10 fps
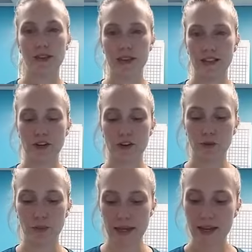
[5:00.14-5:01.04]
easier it'll
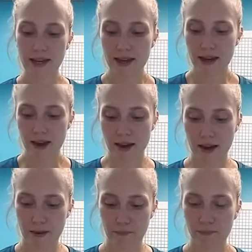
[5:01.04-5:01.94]
be.
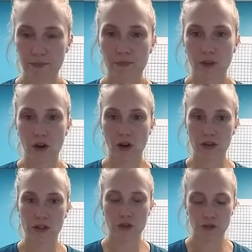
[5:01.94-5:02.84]

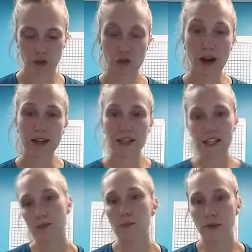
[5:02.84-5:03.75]
Also, try to
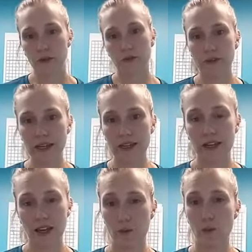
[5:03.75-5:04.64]
keep your feet
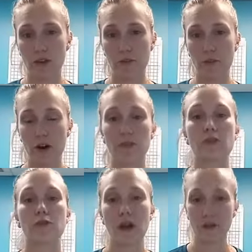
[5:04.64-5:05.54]
hip-width apart
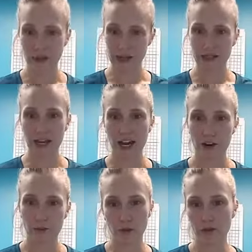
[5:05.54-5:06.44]
throughout the
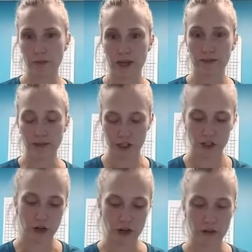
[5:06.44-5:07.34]
entire movement. Make
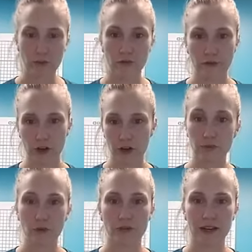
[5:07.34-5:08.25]
sure the foot you're
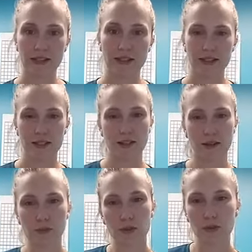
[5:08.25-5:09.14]
moving doesn't
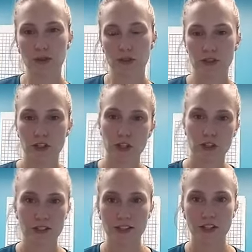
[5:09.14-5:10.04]
come too close to your
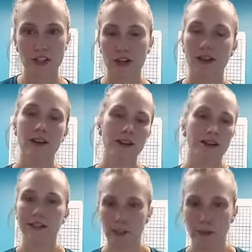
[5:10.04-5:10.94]
center.
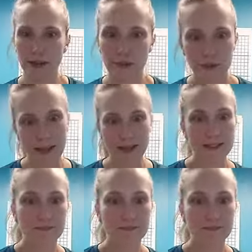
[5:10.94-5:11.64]
You might lose balance.